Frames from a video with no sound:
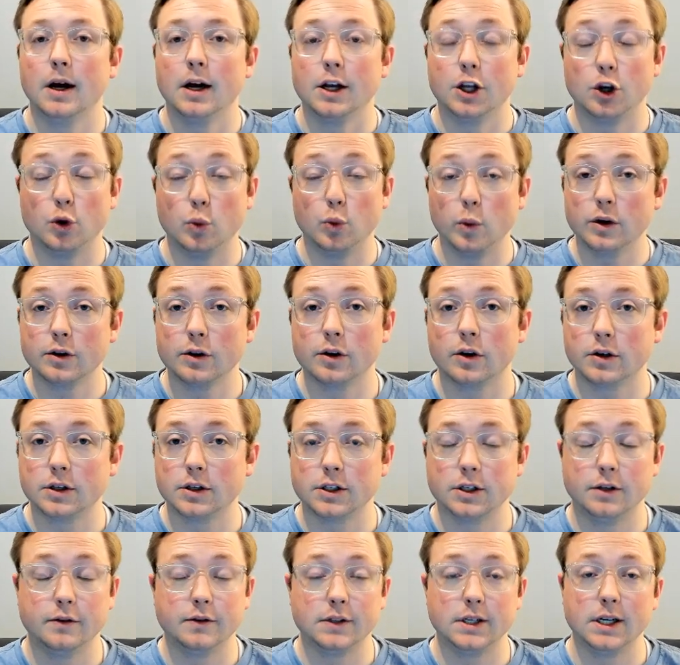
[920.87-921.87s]
You will
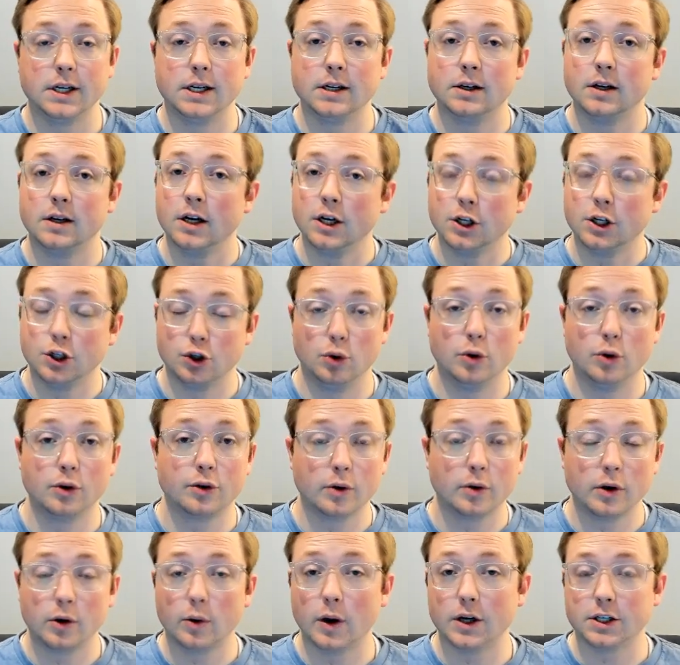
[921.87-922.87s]
notice you've seen two or
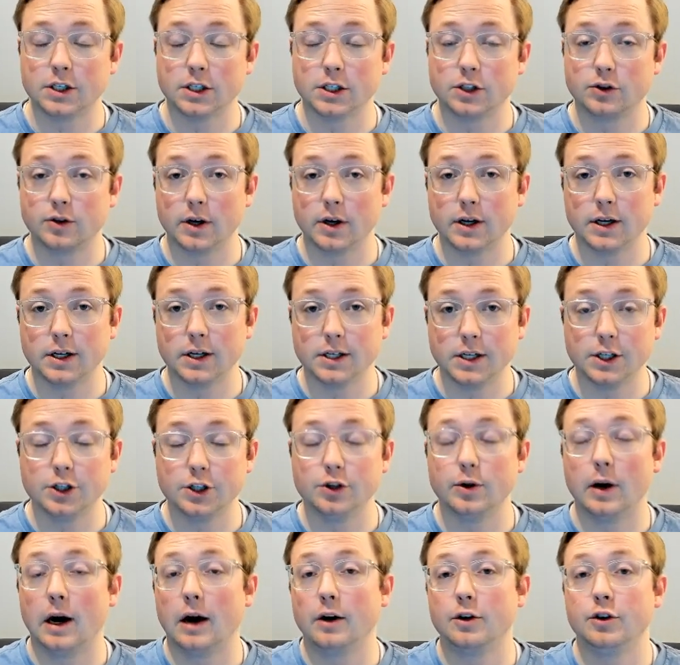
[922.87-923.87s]
three questions trying to teach
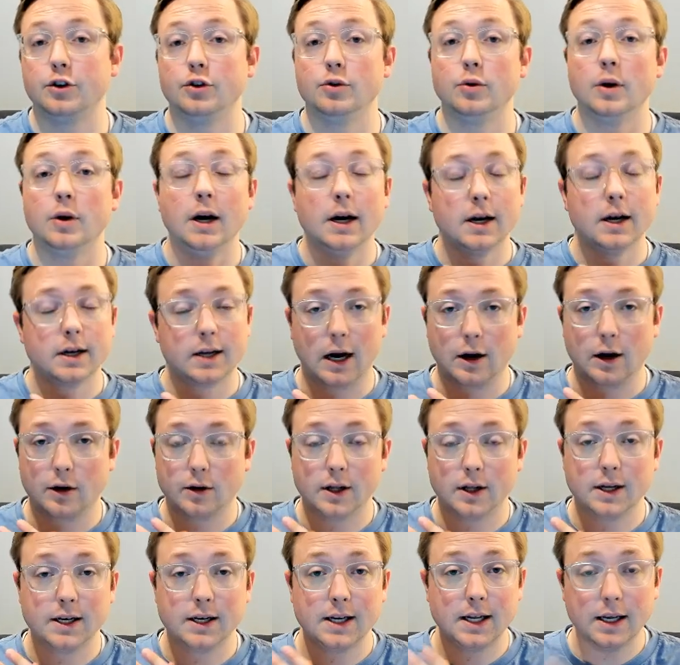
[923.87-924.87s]
you how to
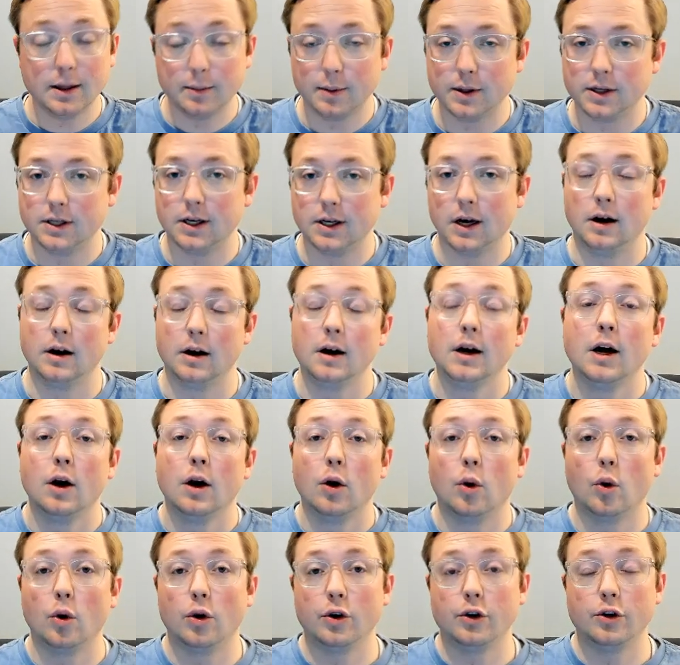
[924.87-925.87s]
calculate EBITDA,
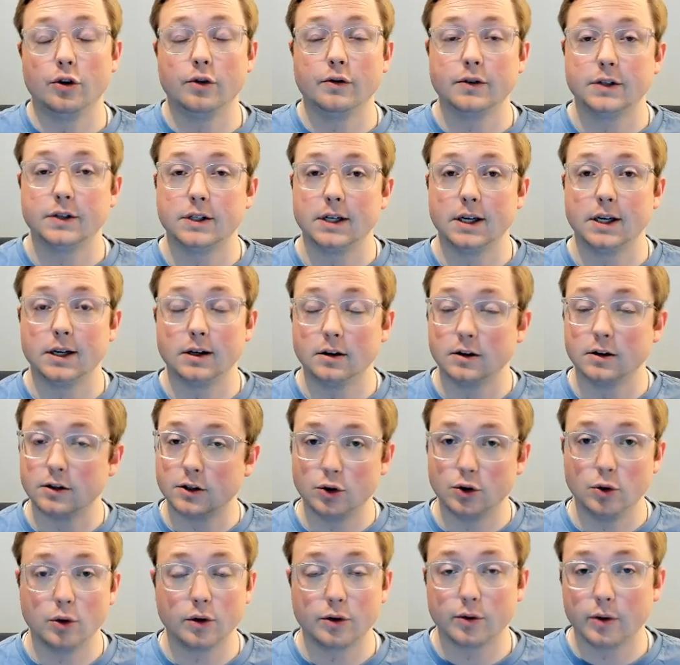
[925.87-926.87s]
or you've seen
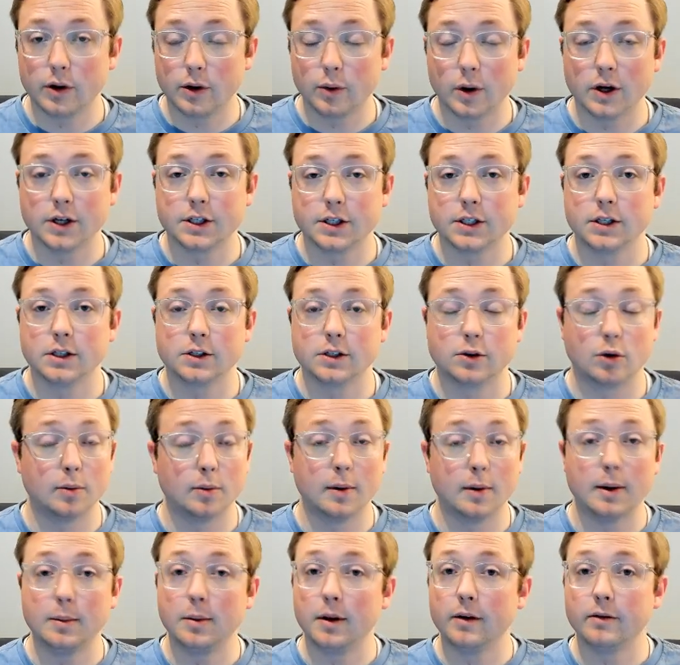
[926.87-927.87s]
two or three questions, or
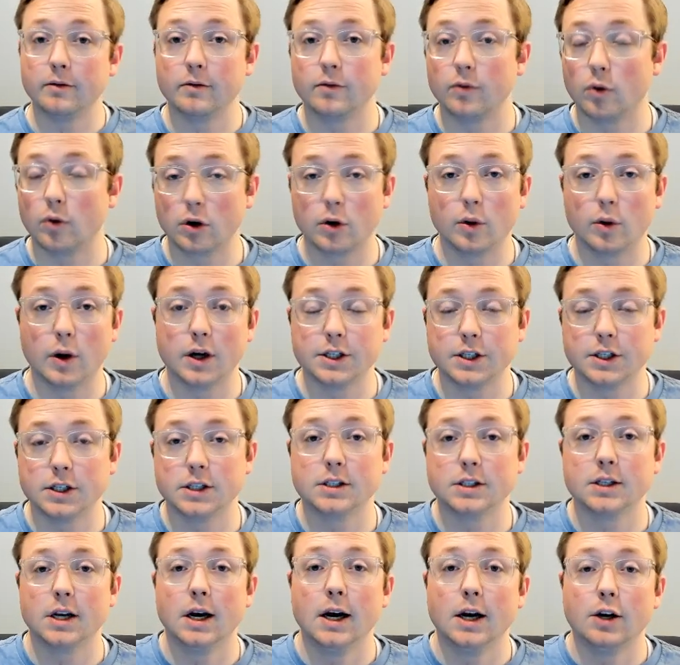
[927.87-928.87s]
maybe even four
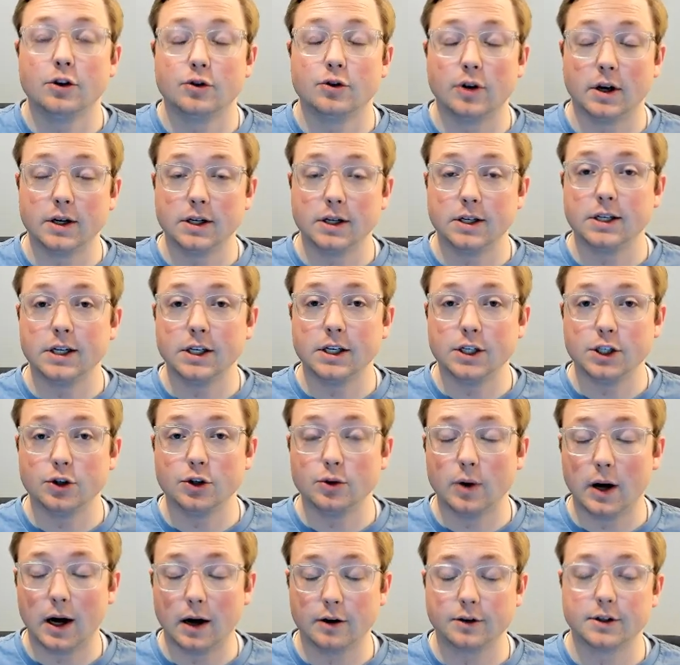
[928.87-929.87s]
questions, trying to teach you
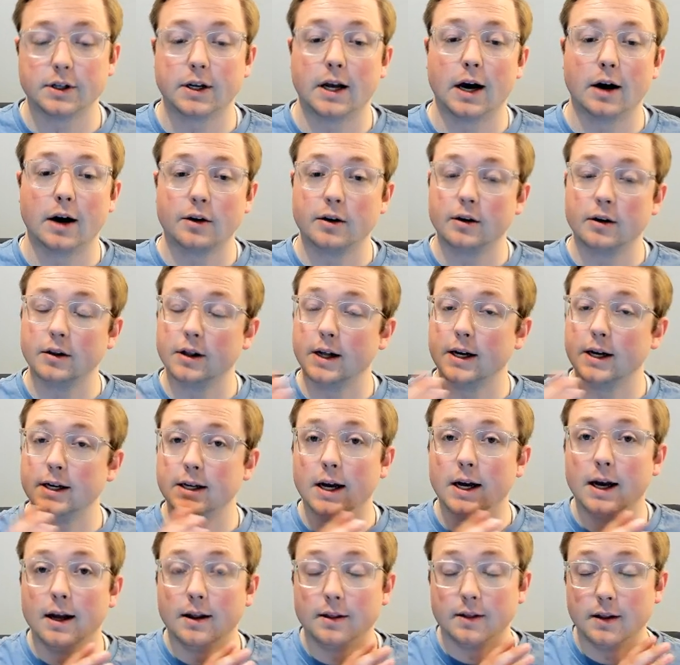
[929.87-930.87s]
how to calculate
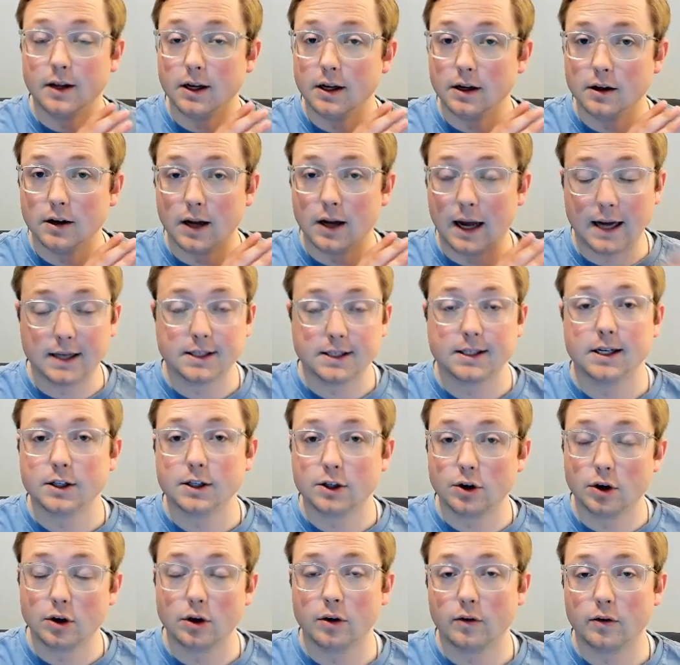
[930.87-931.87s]
the asset
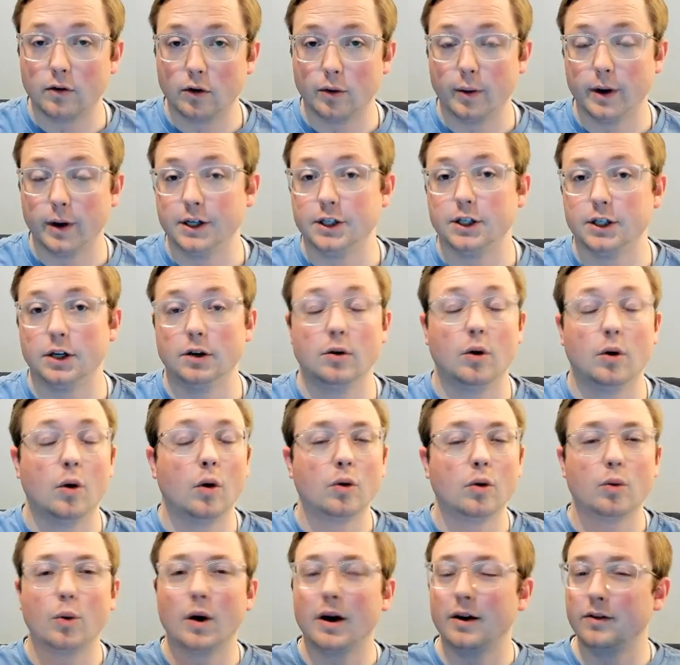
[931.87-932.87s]
turnover ratio,
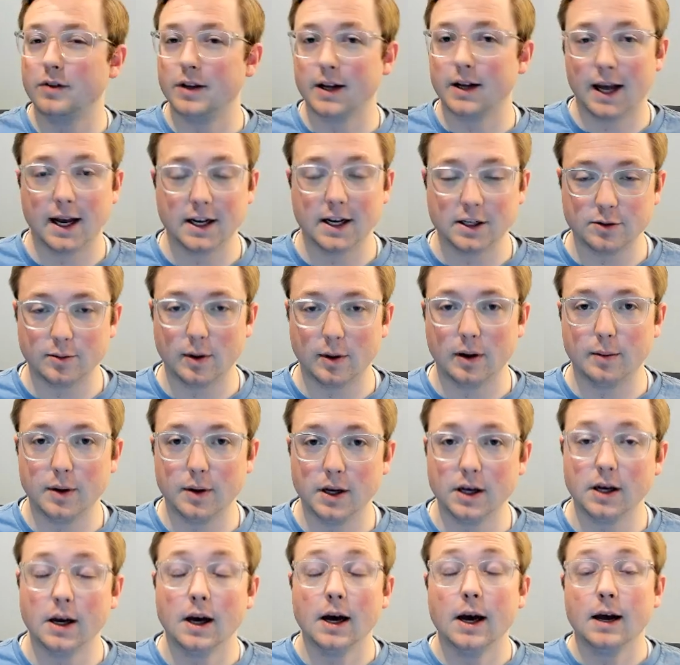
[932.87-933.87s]
or whatever the case may
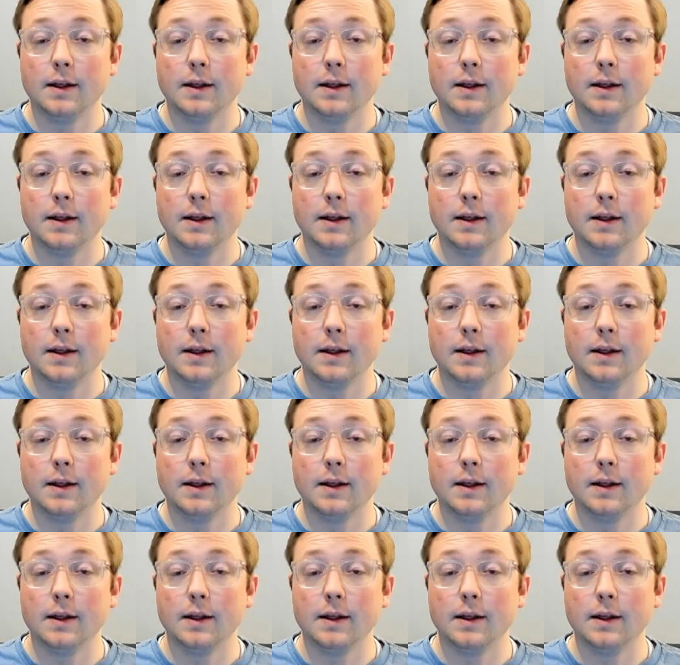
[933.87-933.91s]
be.